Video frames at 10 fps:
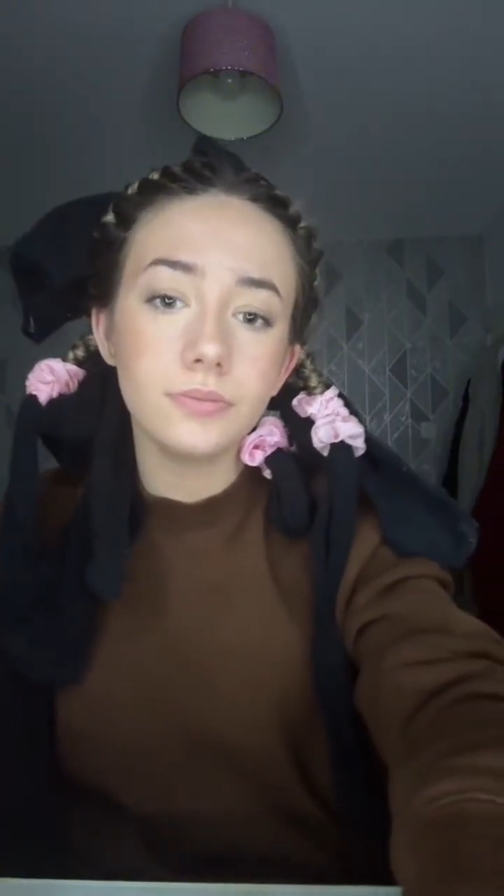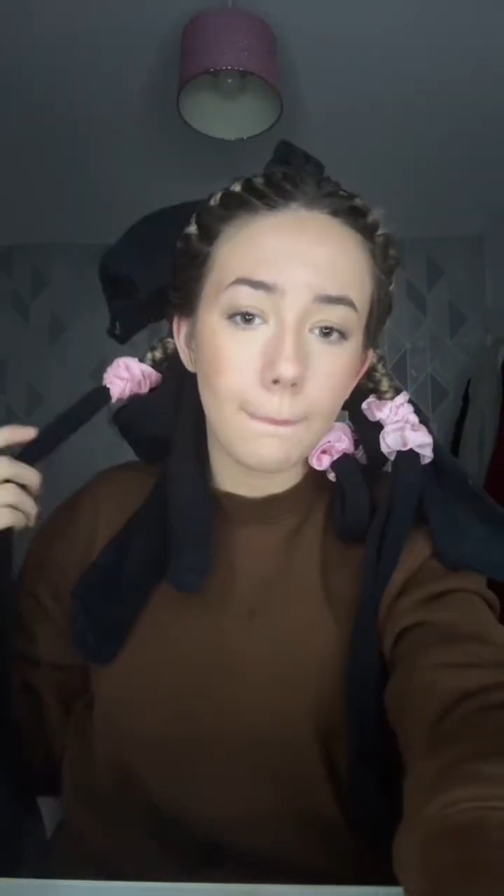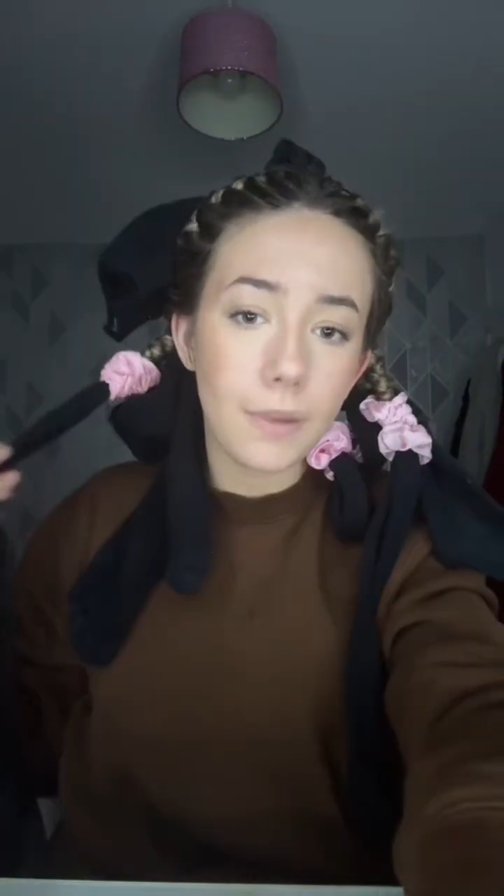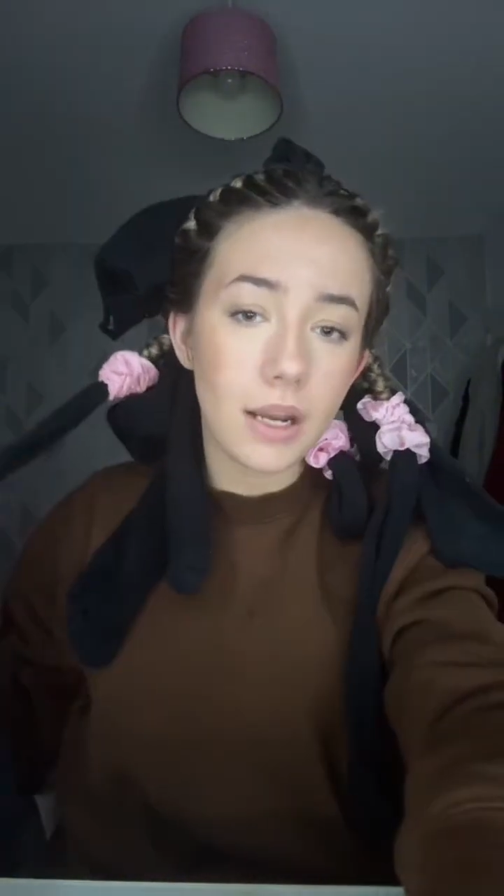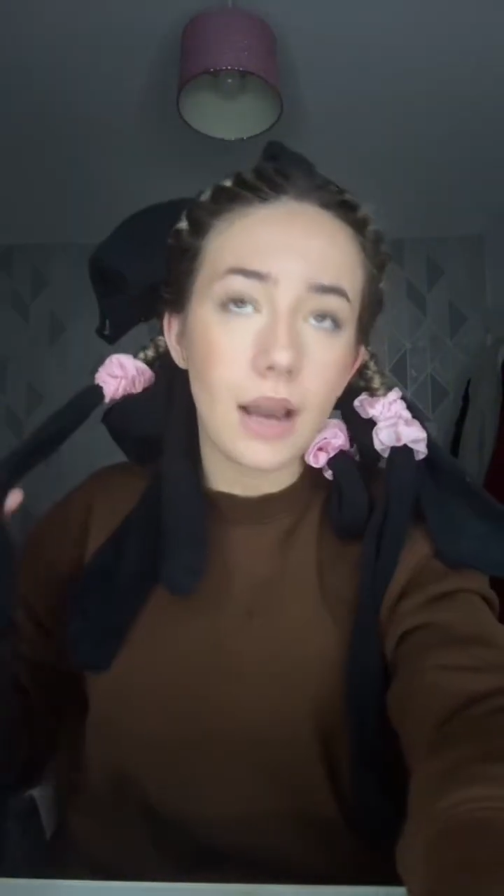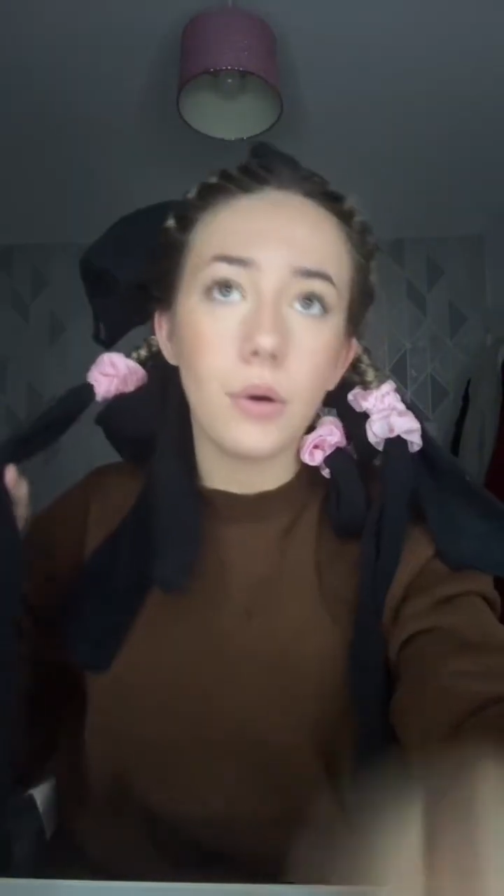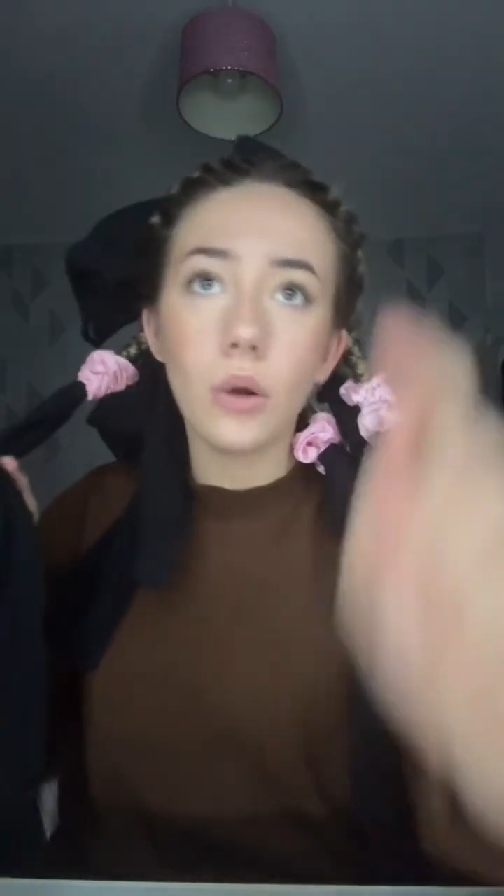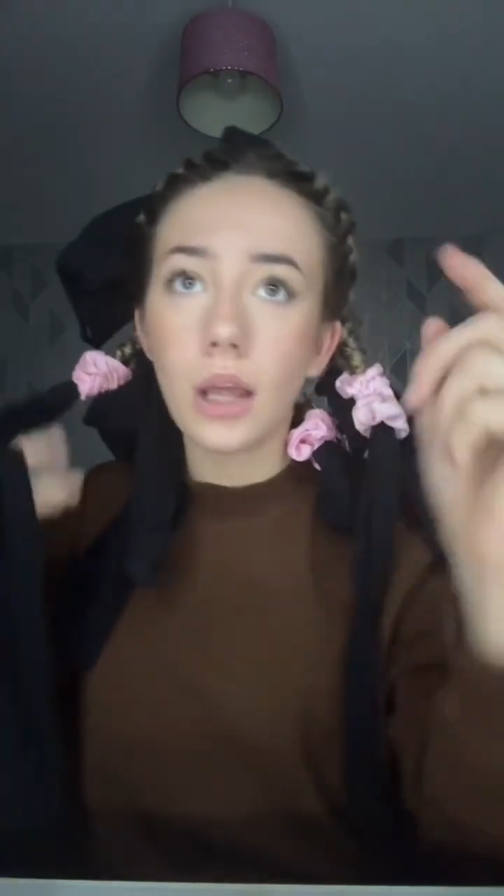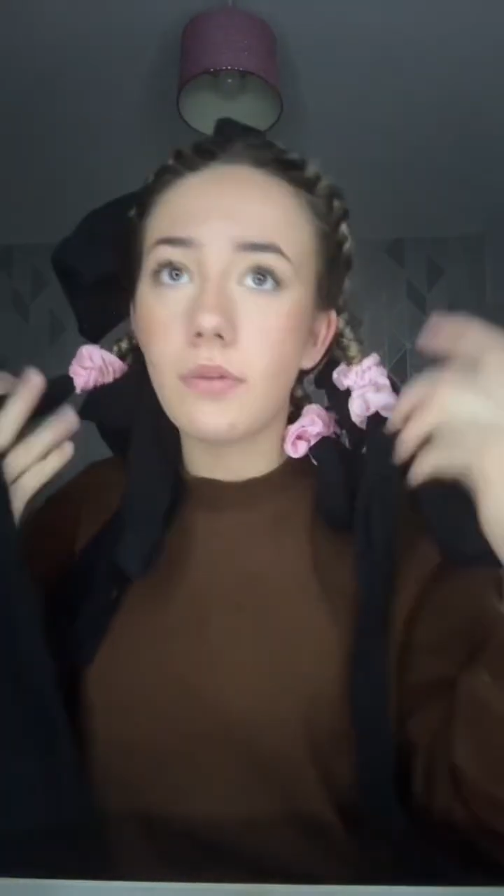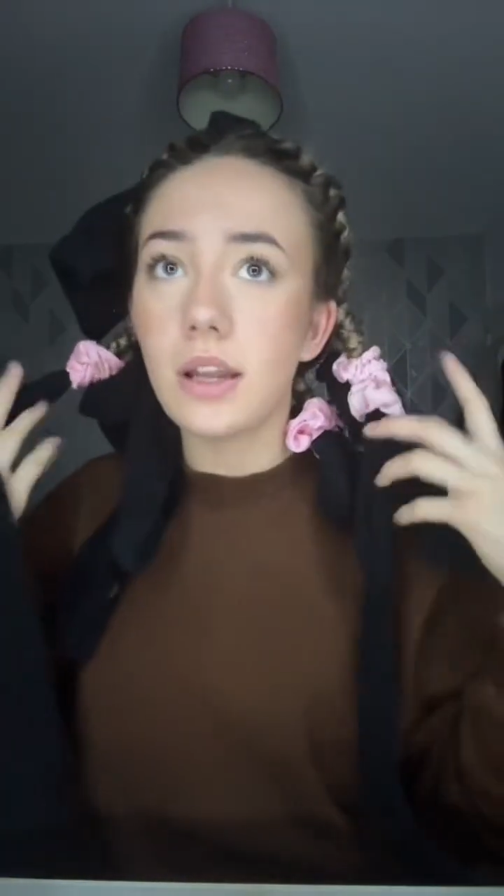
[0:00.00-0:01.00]
But now all
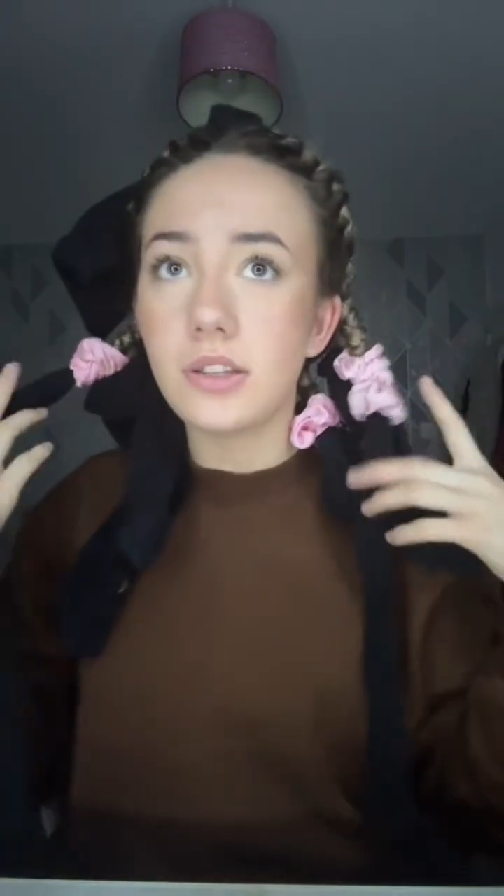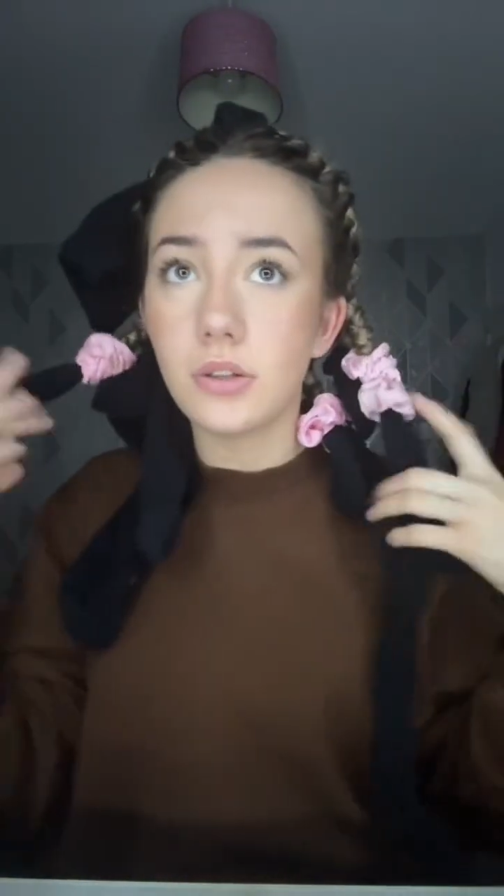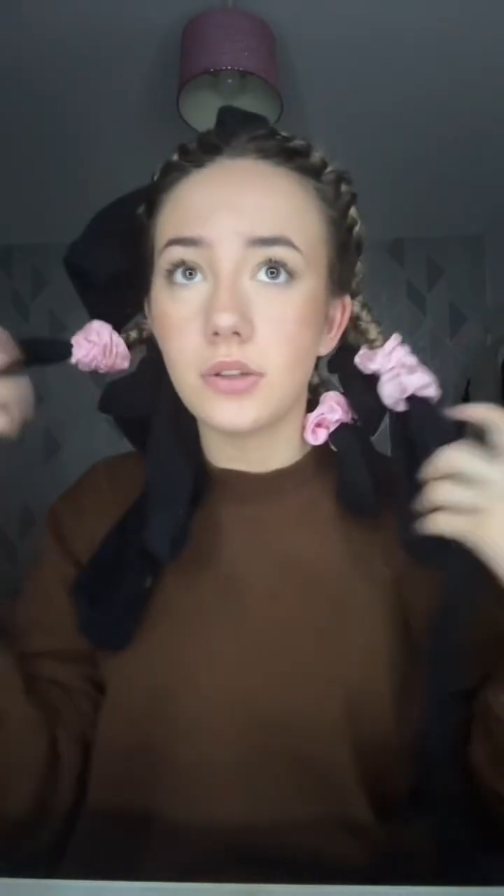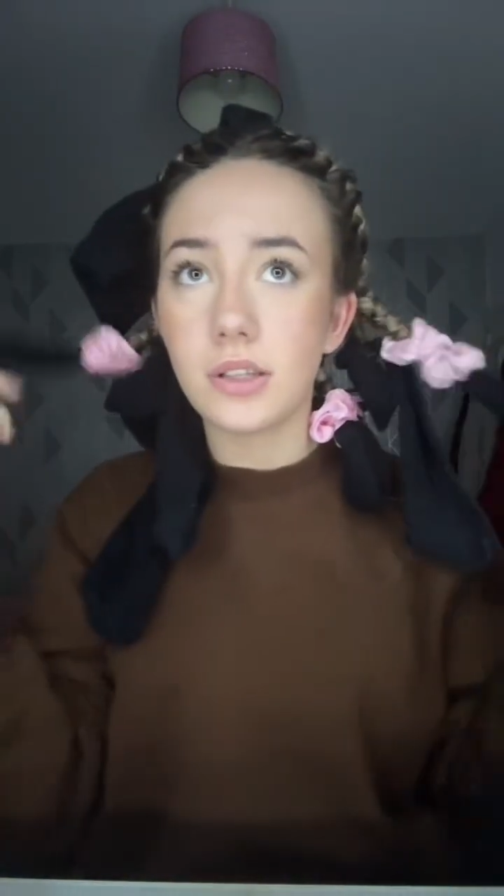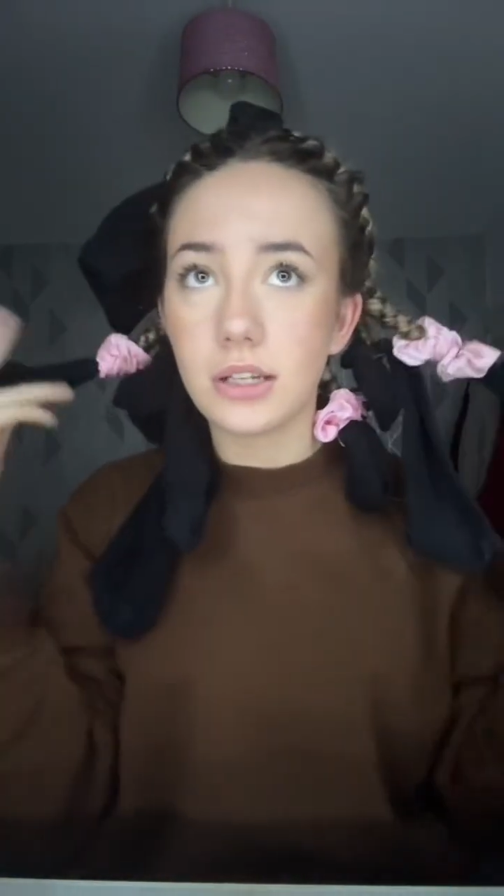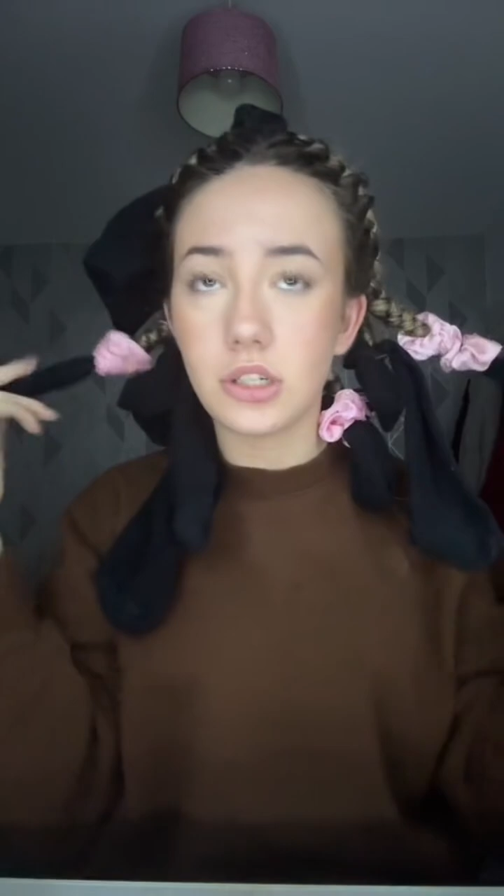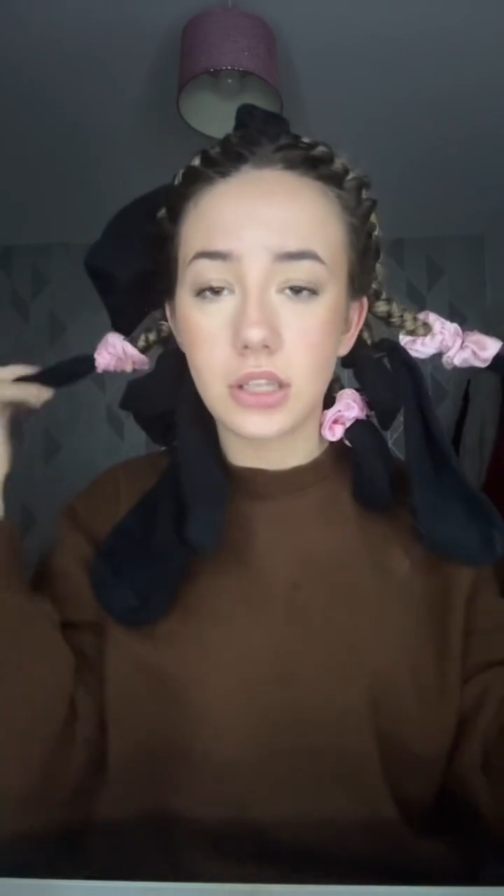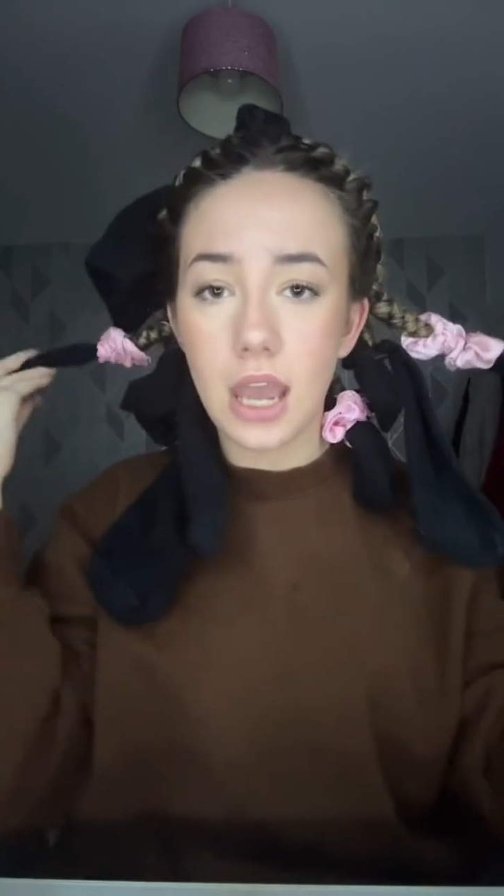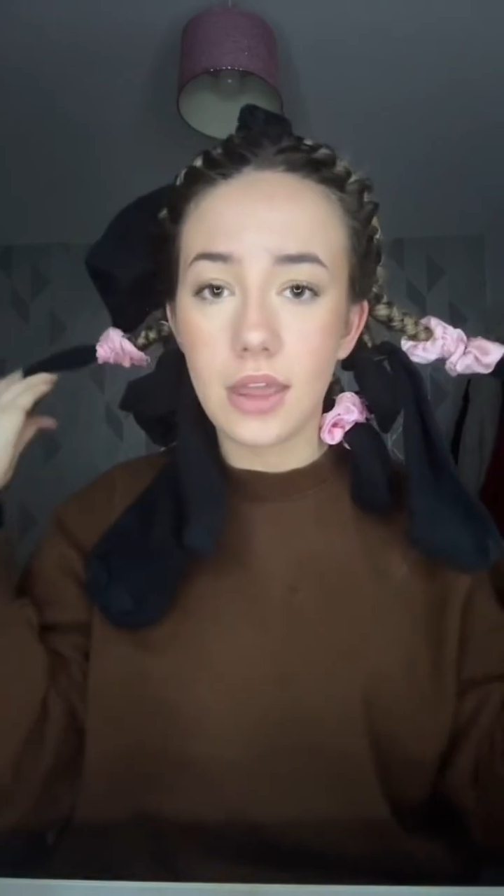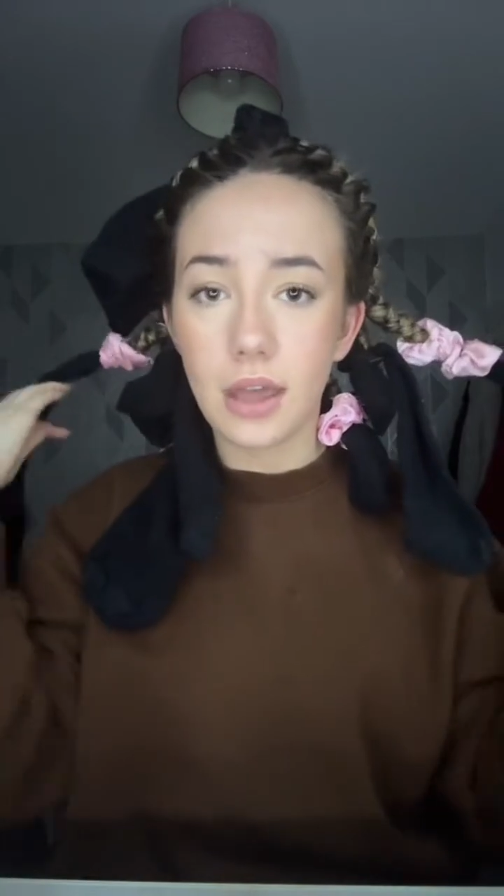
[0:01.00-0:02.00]
I really do is I just
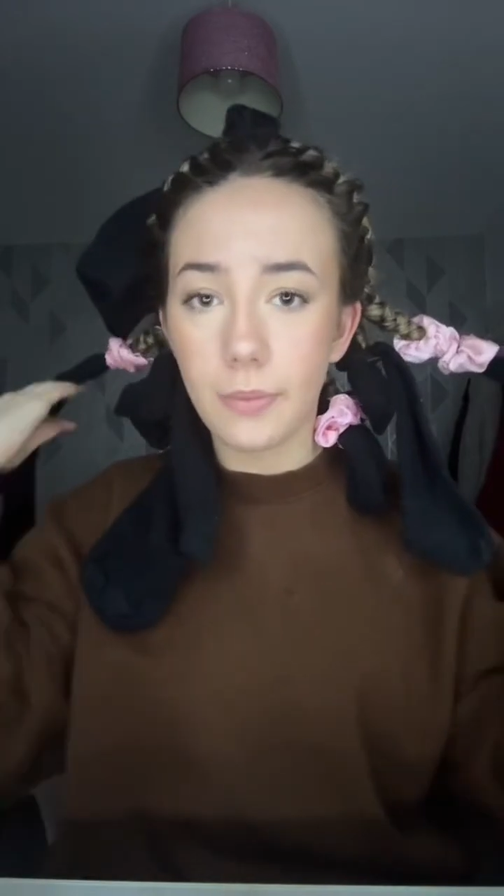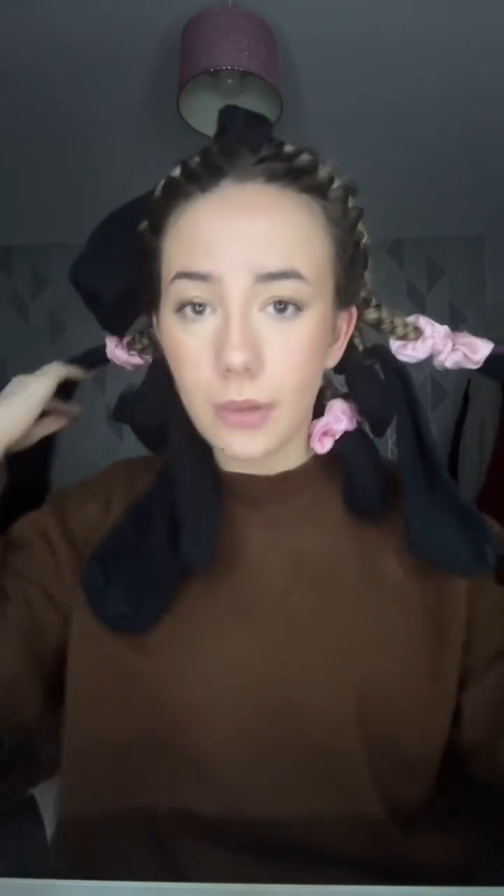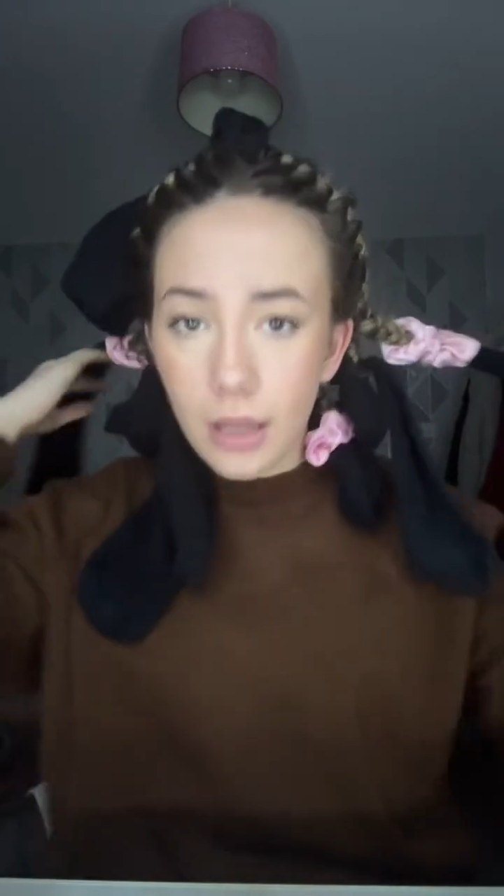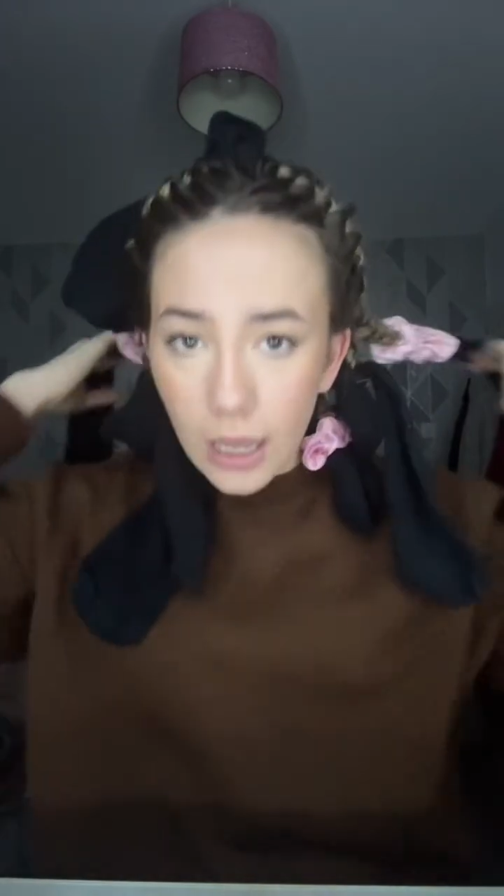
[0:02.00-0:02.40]
get them